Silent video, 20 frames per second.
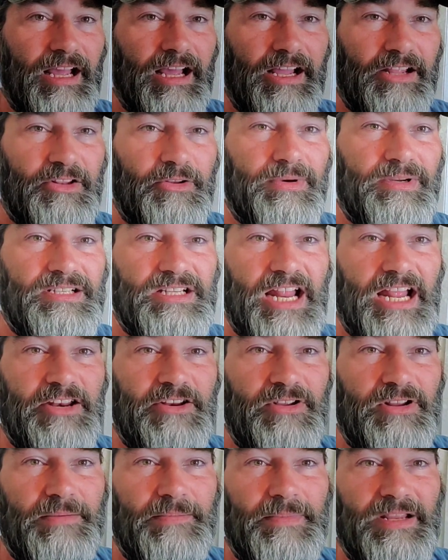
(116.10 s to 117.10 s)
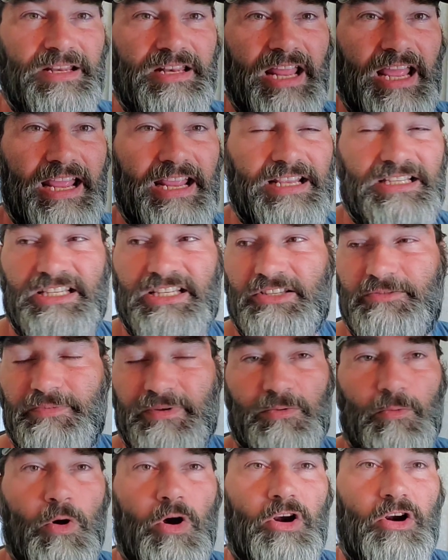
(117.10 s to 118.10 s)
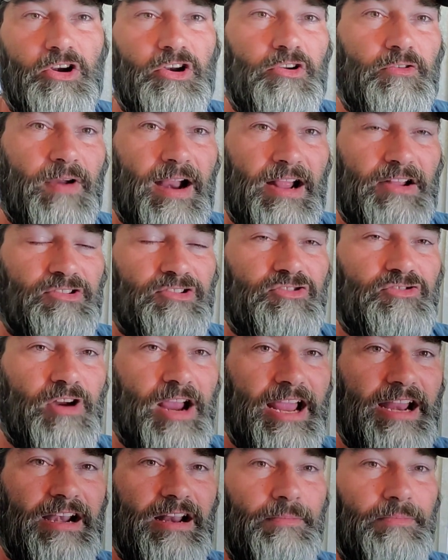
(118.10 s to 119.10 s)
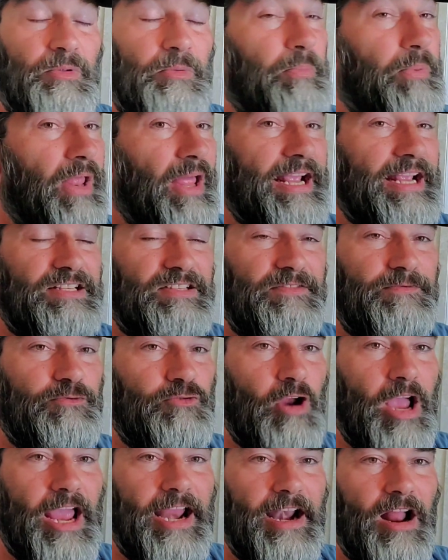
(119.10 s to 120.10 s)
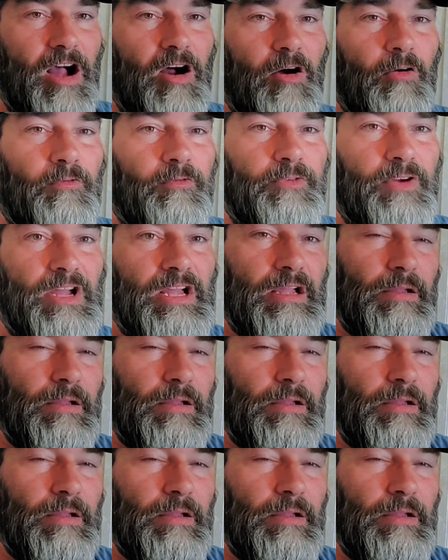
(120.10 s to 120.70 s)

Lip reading: The reason I do it at midday is it's been watered, the ground's dried up, the plants have dried off.